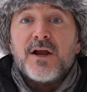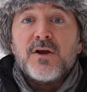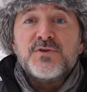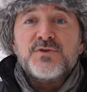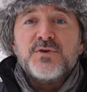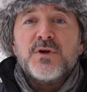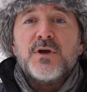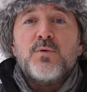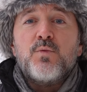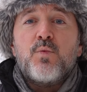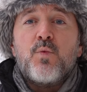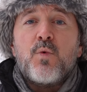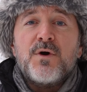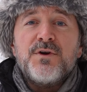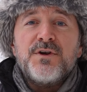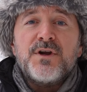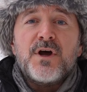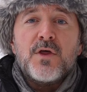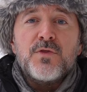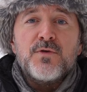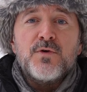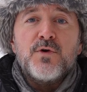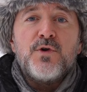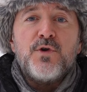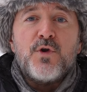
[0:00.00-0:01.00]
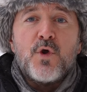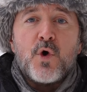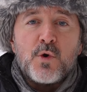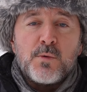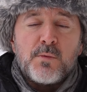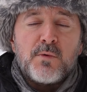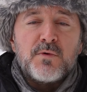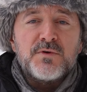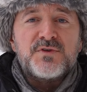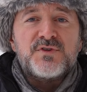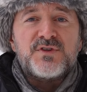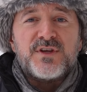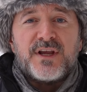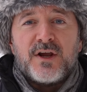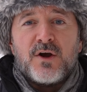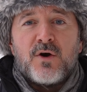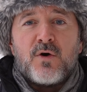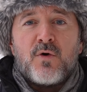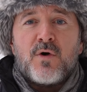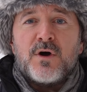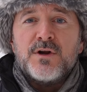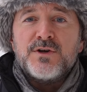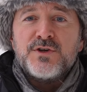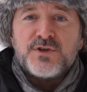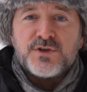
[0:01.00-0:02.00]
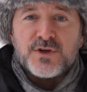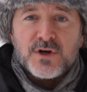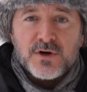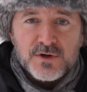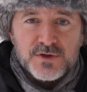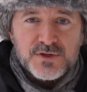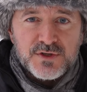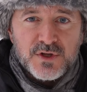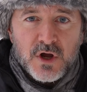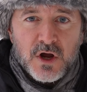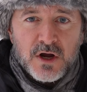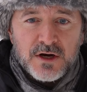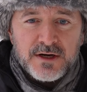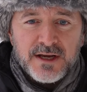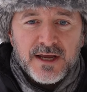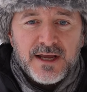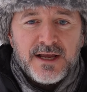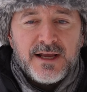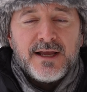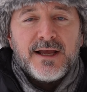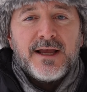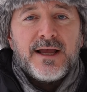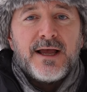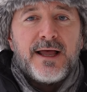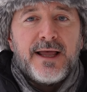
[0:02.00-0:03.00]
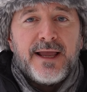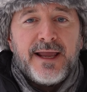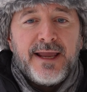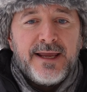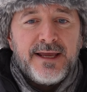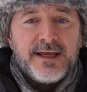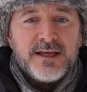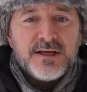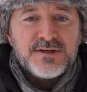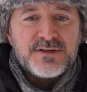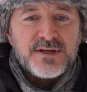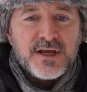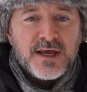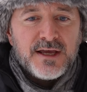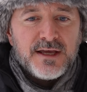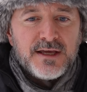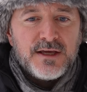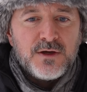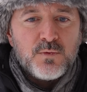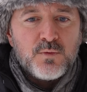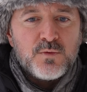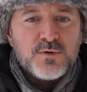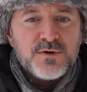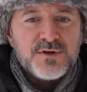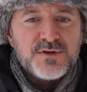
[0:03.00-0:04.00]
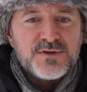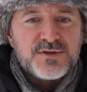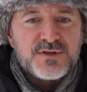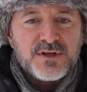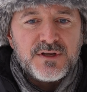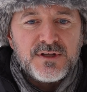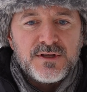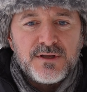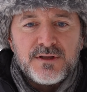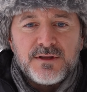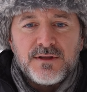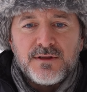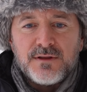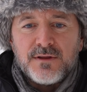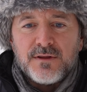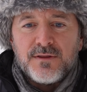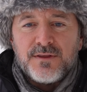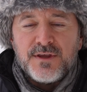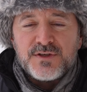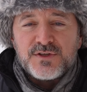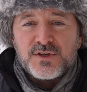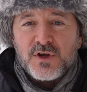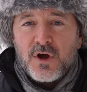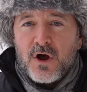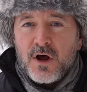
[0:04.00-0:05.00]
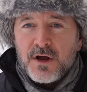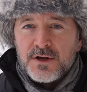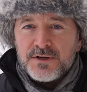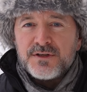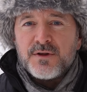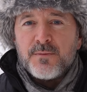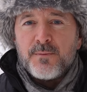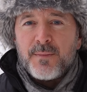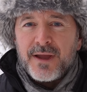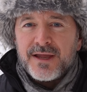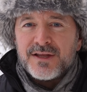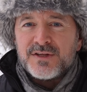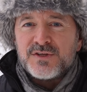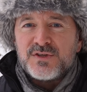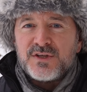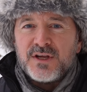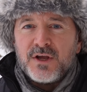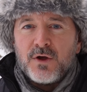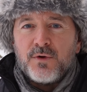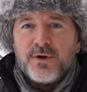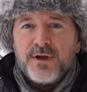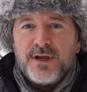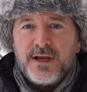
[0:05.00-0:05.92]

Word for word: I also had one other notable sale on Shutterstock, and it was this on-demand sale